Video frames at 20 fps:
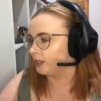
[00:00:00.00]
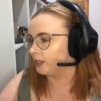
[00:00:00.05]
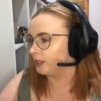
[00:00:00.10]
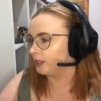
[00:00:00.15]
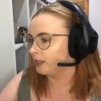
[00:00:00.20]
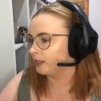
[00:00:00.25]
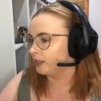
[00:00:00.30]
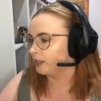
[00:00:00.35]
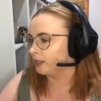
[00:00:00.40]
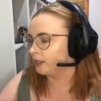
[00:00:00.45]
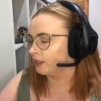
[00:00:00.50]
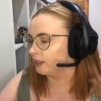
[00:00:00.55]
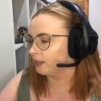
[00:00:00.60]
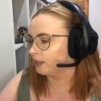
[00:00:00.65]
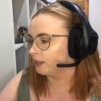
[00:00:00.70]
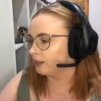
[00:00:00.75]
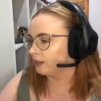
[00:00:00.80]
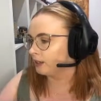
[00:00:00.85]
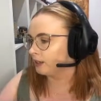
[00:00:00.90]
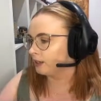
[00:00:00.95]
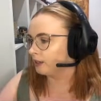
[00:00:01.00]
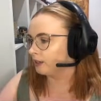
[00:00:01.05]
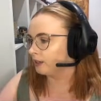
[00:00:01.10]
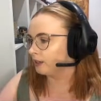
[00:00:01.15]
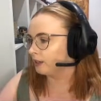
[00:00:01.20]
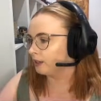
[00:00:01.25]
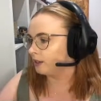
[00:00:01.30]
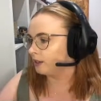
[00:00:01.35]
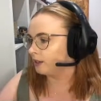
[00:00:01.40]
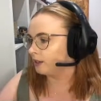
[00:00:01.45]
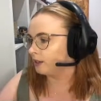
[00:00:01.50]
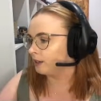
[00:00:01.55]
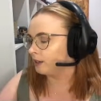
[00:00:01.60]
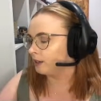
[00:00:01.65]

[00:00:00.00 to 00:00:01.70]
Nothing is said.